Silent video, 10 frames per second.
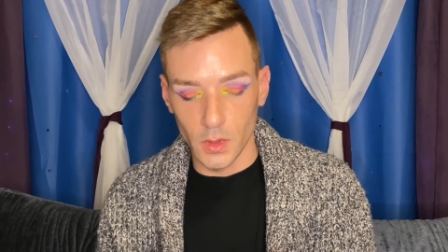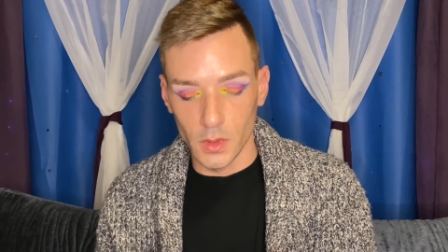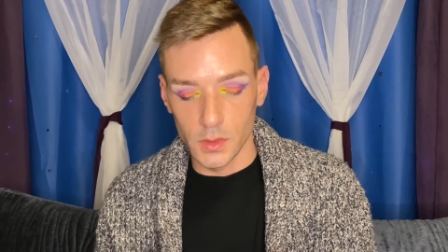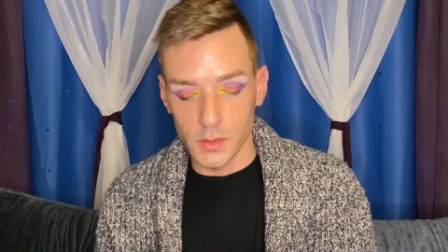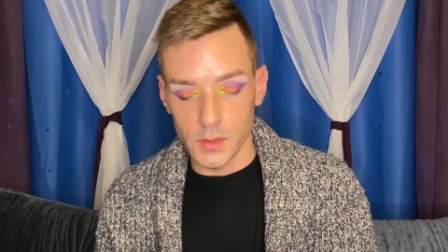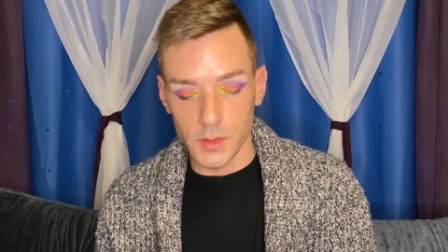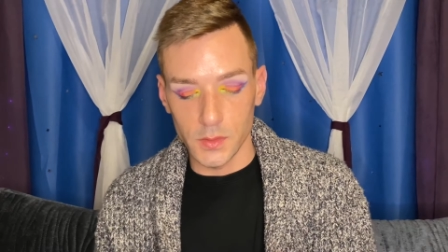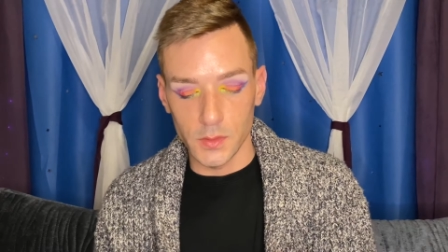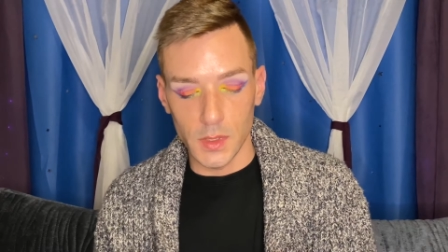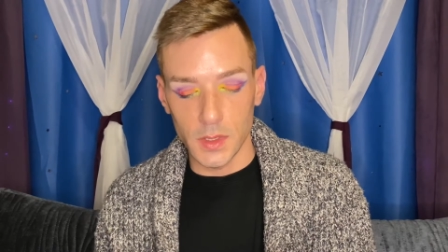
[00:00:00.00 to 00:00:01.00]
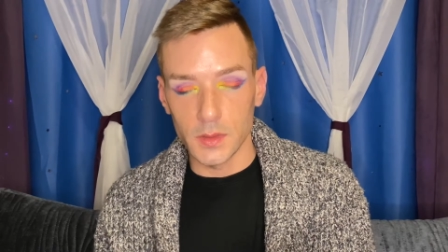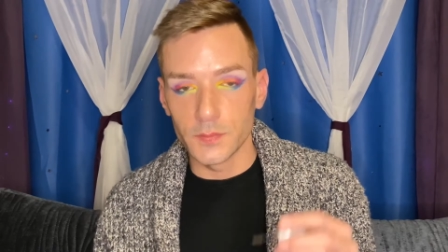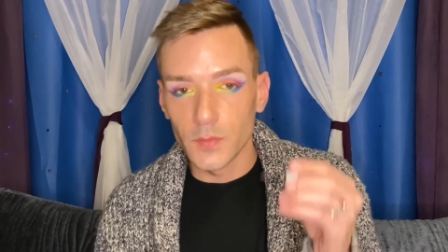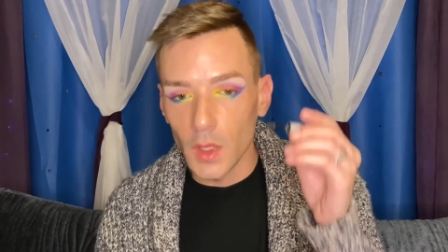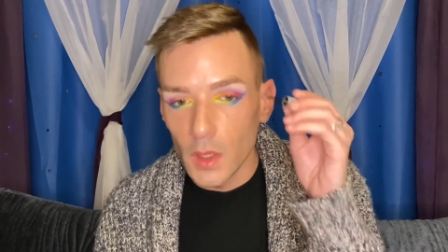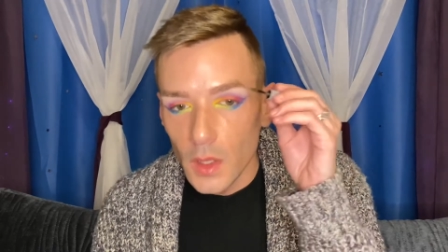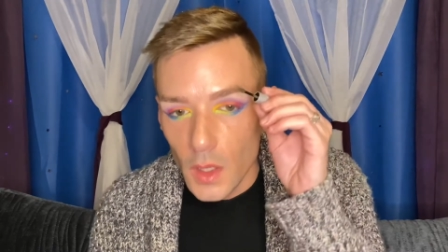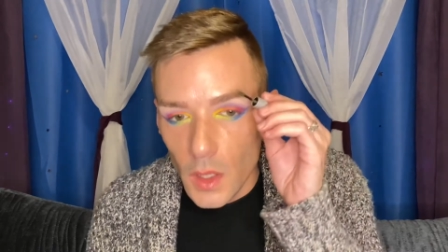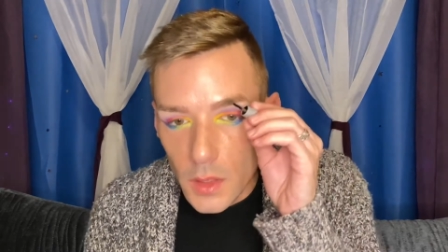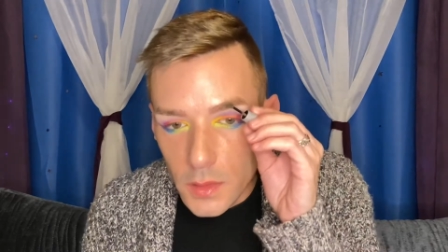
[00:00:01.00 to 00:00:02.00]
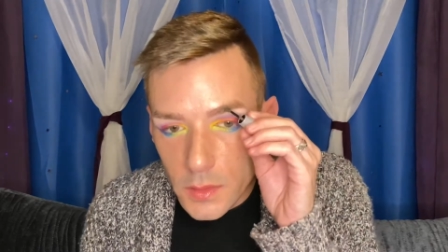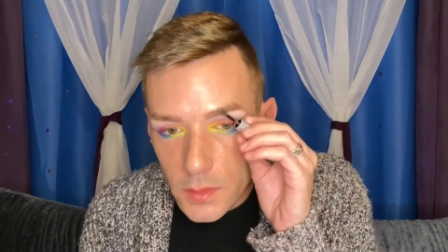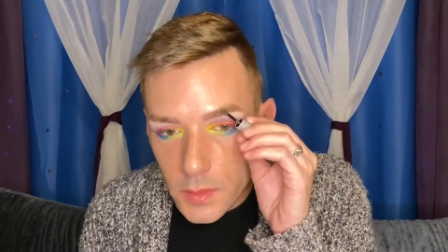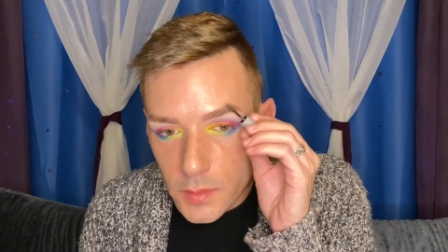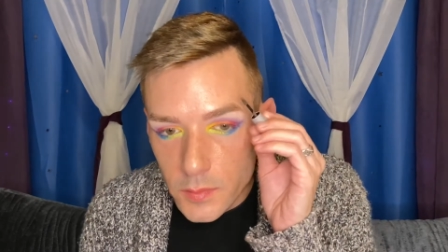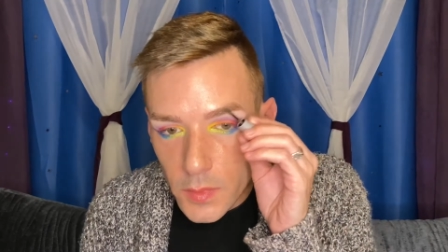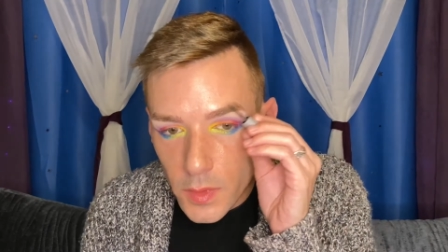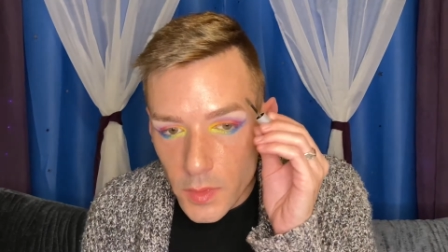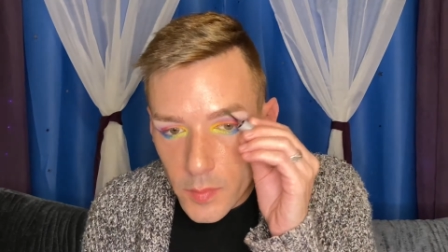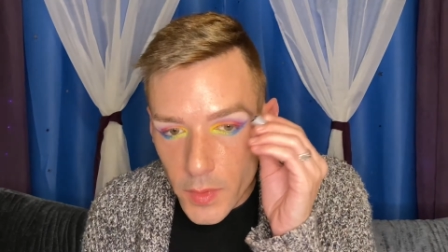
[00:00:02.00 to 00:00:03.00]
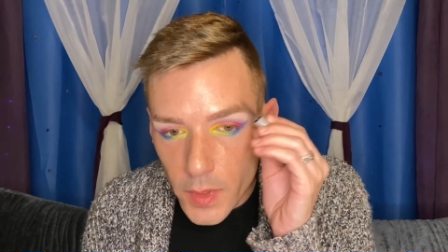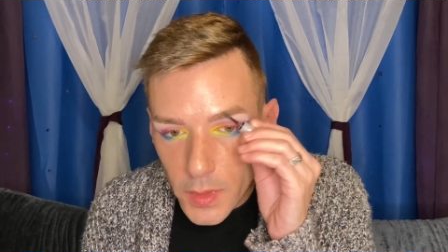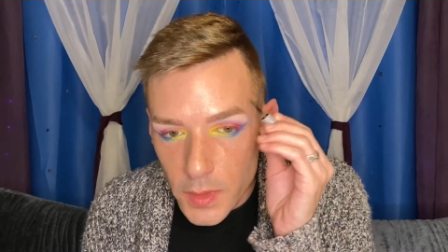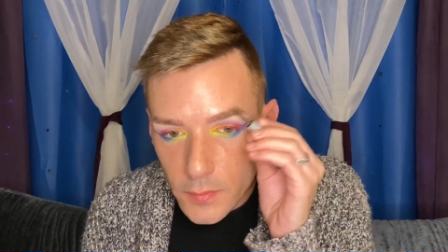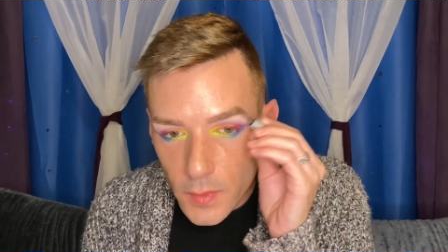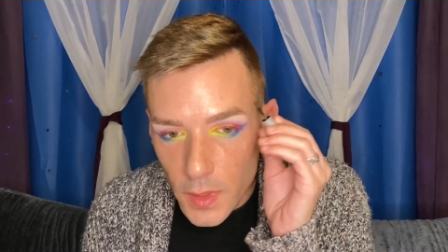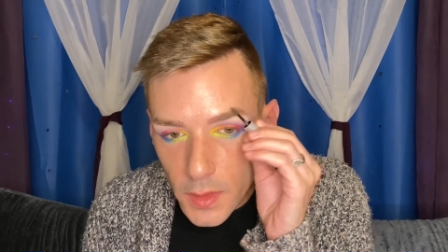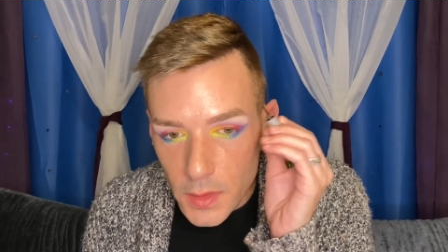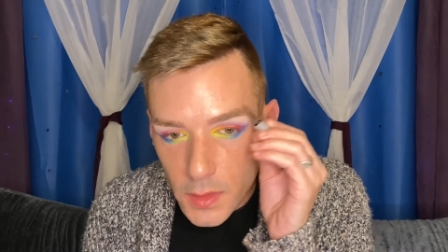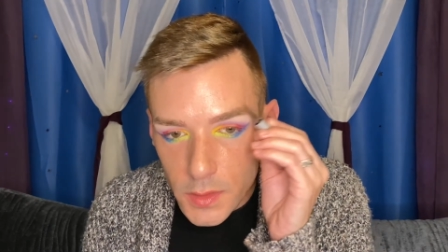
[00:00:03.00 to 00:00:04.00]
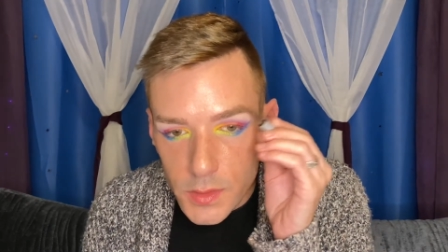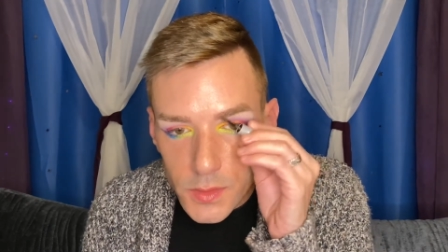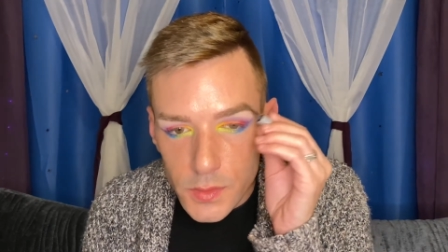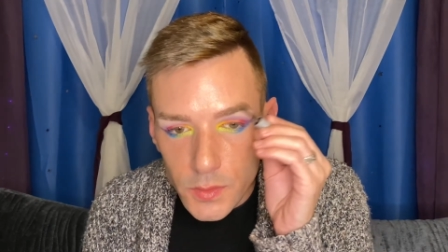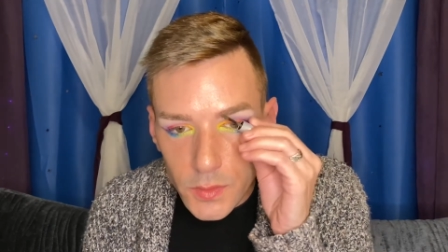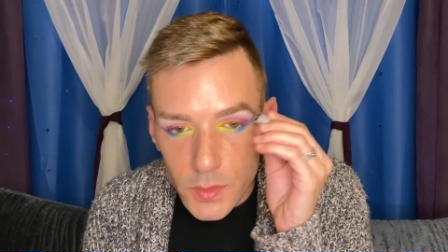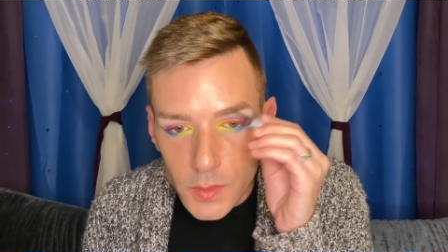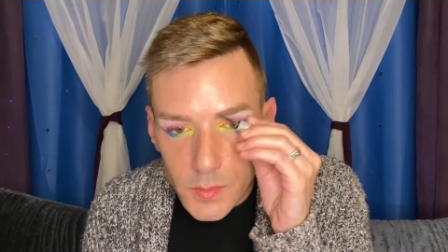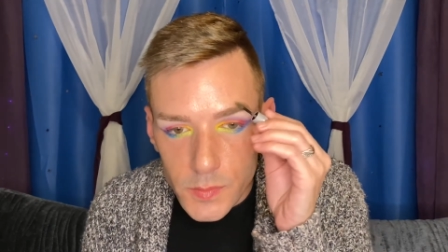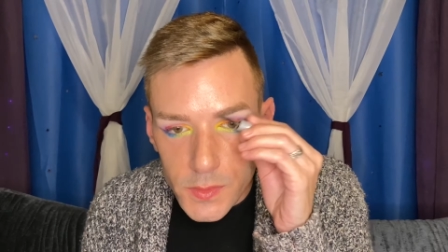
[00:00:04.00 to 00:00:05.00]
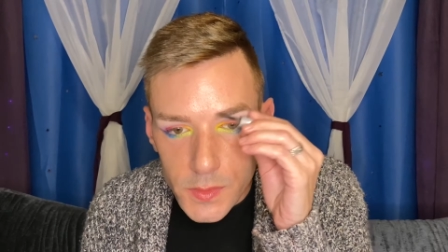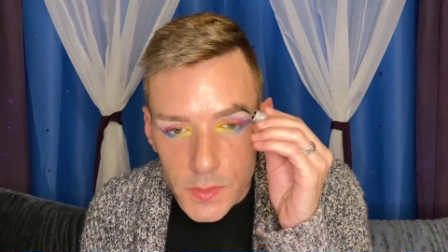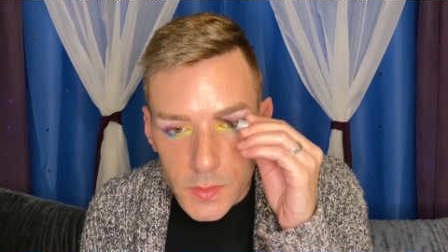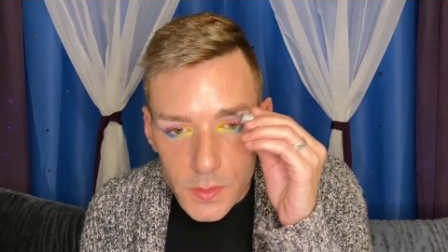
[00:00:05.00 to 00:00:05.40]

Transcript: So yeah, the party divided into 2 groups,